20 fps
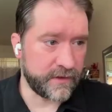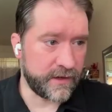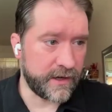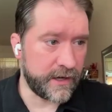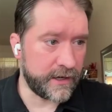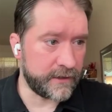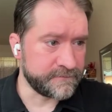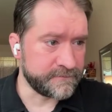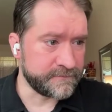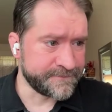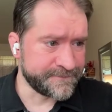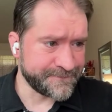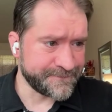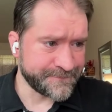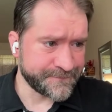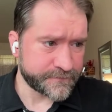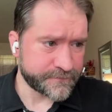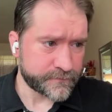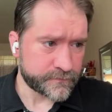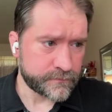
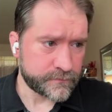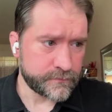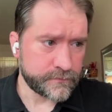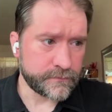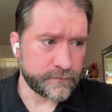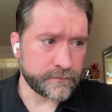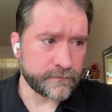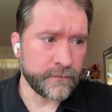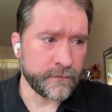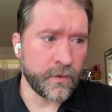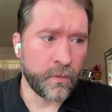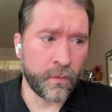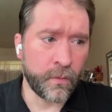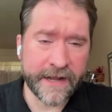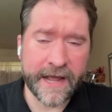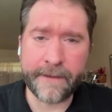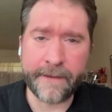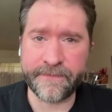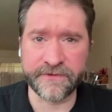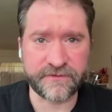What
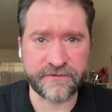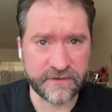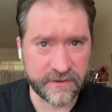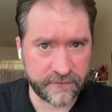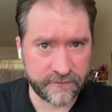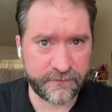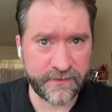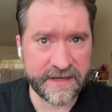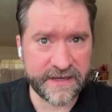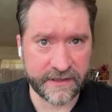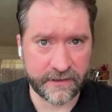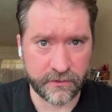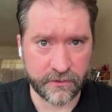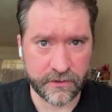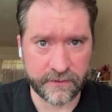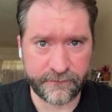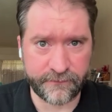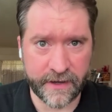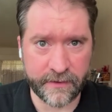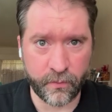happens to the
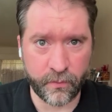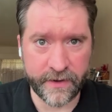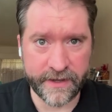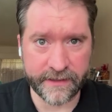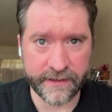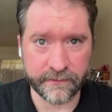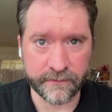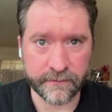vehicle if I win?